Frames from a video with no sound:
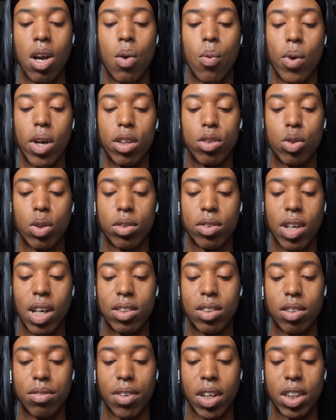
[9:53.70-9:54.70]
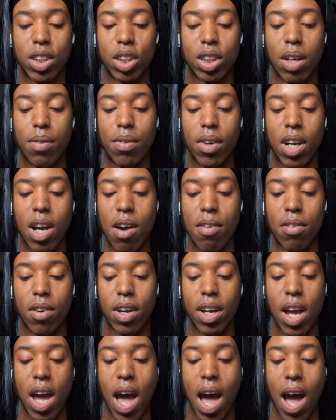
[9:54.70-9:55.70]
Resource Conservation and
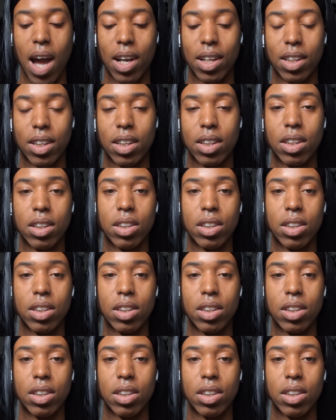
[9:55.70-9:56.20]
Recovery Act.